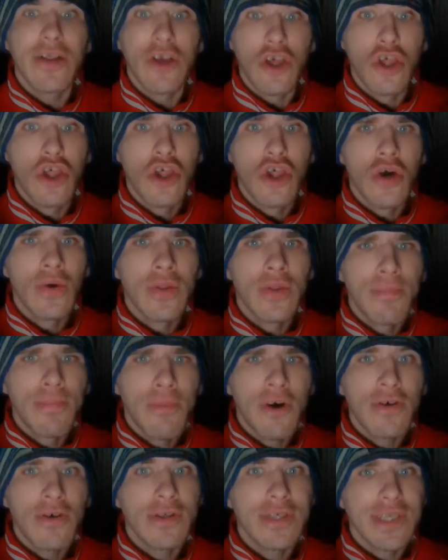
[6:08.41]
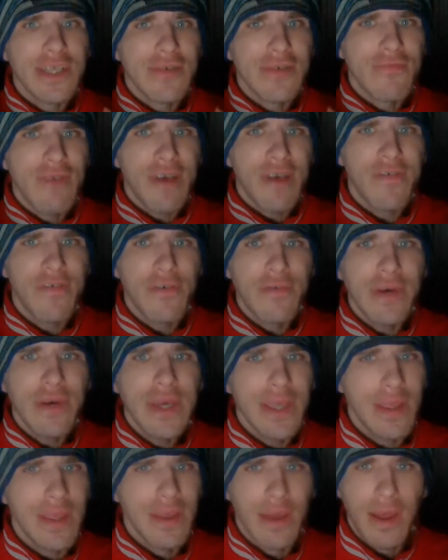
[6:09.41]
to John Moss, the
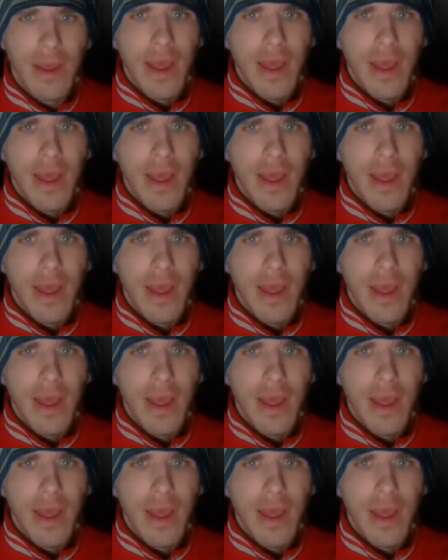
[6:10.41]
referee.